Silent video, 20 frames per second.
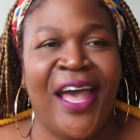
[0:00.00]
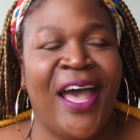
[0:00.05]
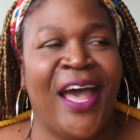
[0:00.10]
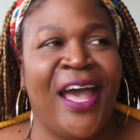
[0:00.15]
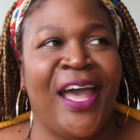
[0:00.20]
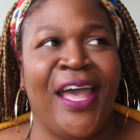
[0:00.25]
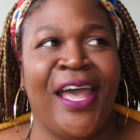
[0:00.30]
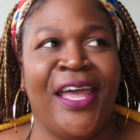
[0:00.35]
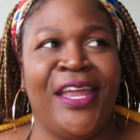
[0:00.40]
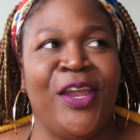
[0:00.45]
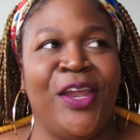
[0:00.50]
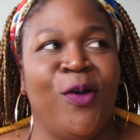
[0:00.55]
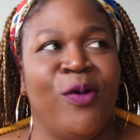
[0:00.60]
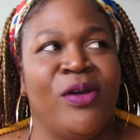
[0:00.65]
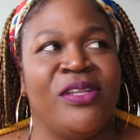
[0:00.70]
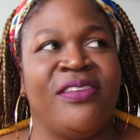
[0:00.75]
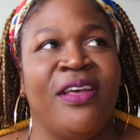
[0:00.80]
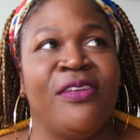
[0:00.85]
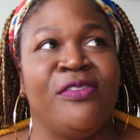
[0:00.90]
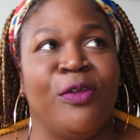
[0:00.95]
I know
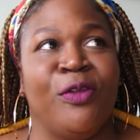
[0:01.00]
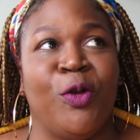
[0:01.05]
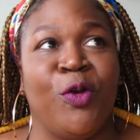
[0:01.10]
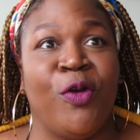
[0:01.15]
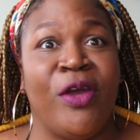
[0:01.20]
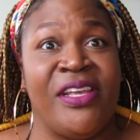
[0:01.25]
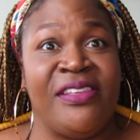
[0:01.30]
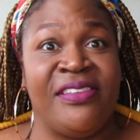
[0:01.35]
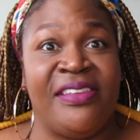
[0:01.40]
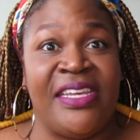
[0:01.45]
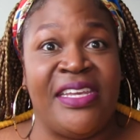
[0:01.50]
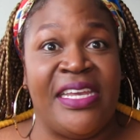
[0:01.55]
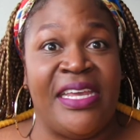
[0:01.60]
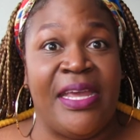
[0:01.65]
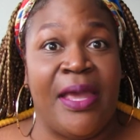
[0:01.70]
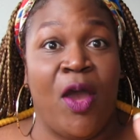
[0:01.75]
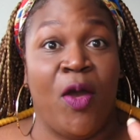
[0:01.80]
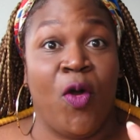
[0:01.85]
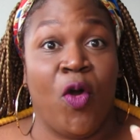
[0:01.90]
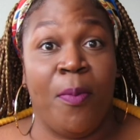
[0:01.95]
it sounds a little
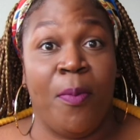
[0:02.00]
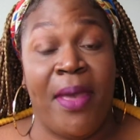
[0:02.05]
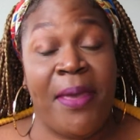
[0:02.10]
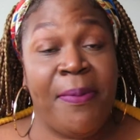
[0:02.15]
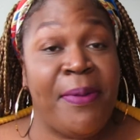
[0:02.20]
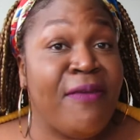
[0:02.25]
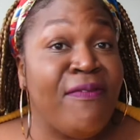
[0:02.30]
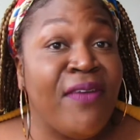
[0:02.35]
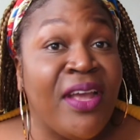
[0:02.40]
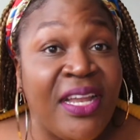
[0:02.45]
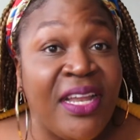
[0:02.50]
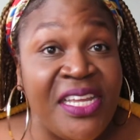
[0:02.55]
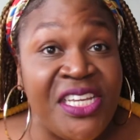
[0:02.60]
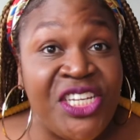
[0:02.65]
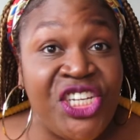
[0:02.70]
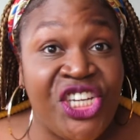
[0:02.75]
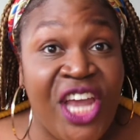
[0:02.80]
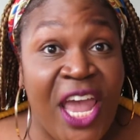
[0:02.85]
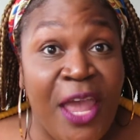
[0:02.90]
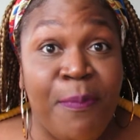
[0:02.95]
crazy or maybe even
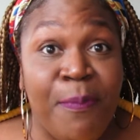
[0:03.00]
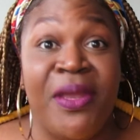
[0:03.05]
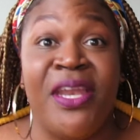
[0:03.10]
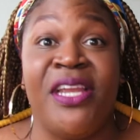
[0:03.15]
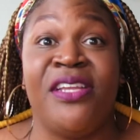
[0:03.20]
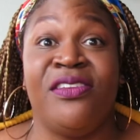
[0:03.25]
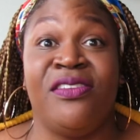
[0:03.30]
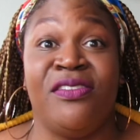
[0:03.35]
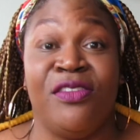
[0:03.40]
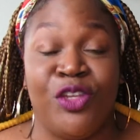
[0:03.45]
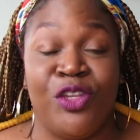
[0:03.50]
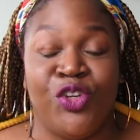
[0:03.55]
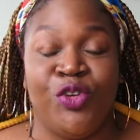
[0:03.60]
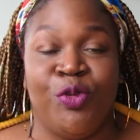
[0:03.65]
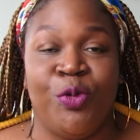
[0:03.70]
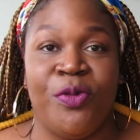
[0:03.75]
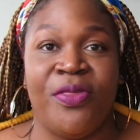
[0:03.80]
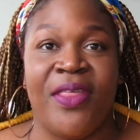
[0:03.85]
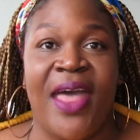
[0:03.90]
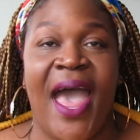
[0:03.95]
cliche, but it's the
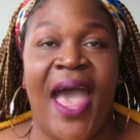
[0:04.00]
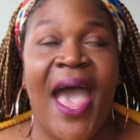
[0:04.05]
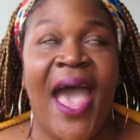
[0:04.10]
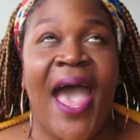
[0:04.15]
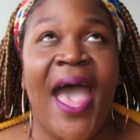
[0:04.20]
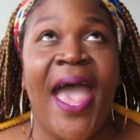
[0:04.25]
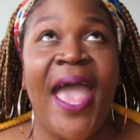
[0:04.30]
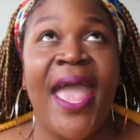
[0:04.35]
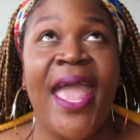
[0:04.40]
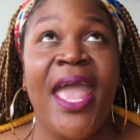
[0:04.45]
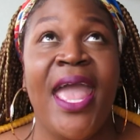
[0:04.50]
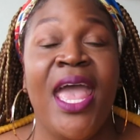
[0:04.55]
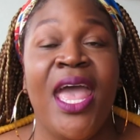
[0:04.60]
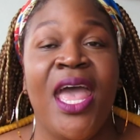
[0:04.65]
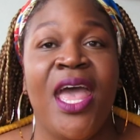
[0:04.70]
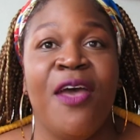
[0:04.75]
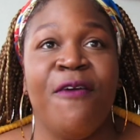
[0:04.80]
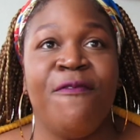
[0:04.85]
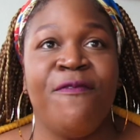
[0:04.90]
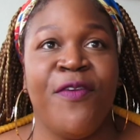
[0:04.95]
truth. I
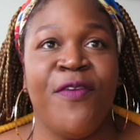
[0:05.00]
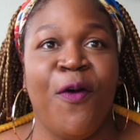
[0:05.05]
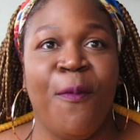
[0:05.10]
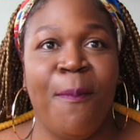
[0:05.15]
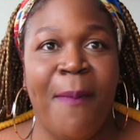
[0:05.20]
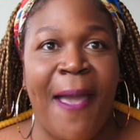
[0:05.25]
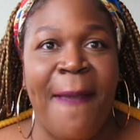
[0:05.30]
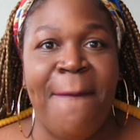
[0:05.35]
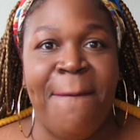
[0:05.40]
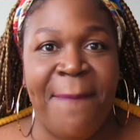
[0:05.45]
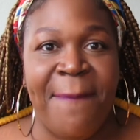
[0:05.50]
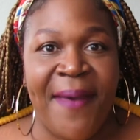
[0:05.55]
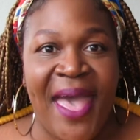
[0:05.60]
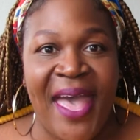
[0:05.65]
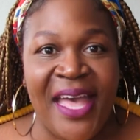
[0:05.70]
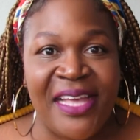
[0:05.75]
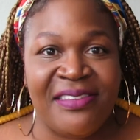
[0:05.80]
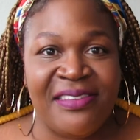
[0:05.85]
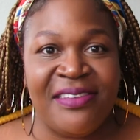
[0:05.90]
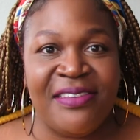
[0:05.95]
feel my
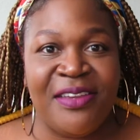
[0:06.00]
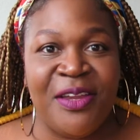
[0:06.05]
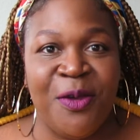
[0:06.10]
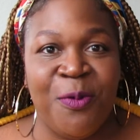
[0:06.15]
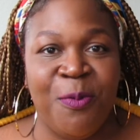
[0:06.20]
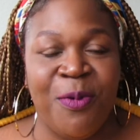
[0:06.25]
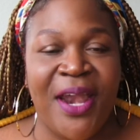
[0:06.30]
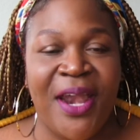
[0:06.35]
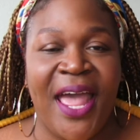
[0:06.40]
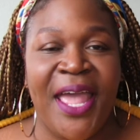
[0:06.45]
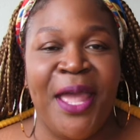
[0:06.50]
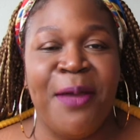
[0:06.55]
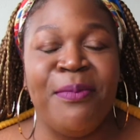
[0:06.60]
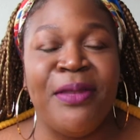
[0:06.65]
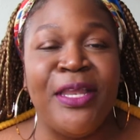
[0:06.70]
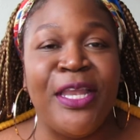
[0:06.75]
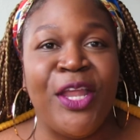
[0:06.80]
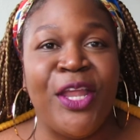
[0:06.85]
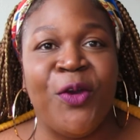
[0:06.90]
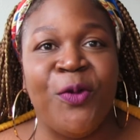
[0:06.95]
best when I
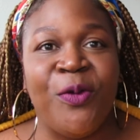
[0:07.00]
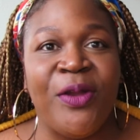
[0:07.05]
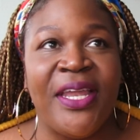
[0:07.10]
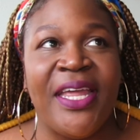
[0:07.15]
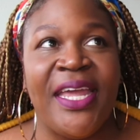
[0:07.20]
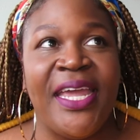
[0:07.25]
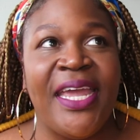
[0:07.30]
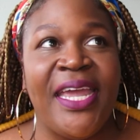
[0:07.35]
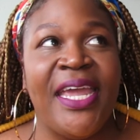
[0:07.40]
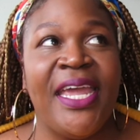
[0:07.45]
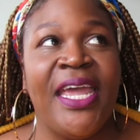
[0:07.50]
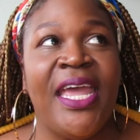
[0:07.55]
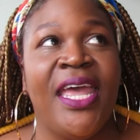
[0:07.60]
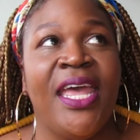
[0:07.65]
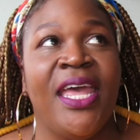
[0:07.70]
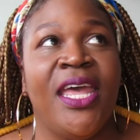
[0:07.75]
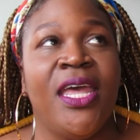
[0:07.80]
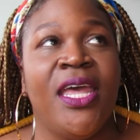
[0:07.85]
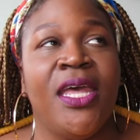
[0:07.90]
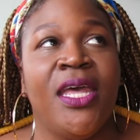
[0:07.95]
am literally
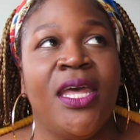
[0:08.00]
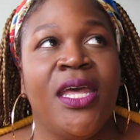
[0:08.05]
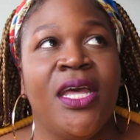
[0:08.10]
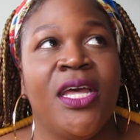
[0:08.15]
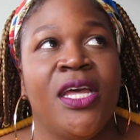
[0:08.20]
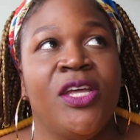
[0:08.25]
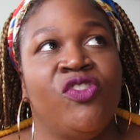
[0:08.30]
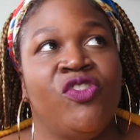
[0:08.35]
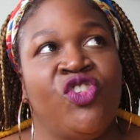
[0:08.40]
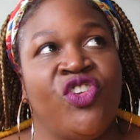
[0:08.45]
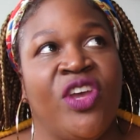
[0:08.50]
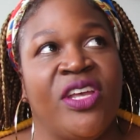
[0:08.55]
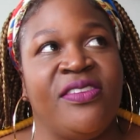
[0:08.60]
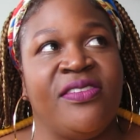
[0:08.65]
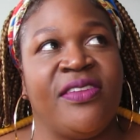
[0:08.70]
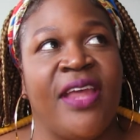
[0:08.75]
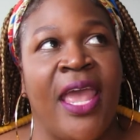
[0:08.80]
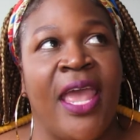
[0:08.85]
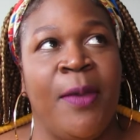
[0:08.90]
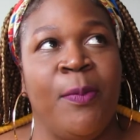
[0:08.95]

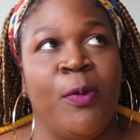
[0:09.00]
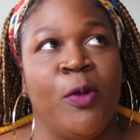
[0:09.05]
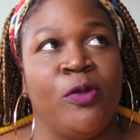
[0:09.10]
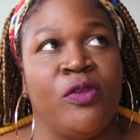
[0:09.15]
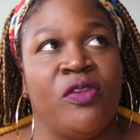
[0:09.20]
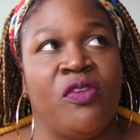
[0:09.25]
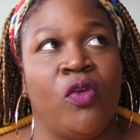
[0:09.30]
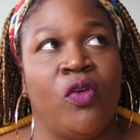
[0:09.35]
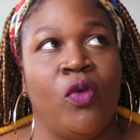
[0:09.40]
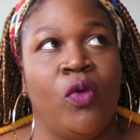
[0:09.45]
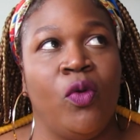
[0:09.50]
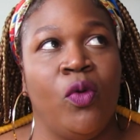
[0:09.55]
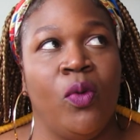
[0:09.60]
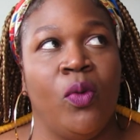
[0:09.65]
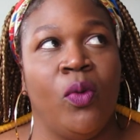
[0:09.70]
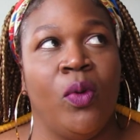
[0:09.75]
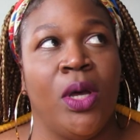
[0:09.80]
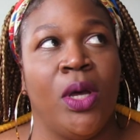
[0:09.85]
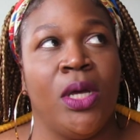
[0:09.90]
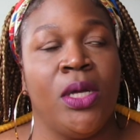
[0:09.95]
just able
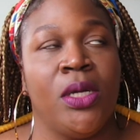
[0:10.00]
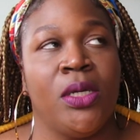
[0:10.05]
to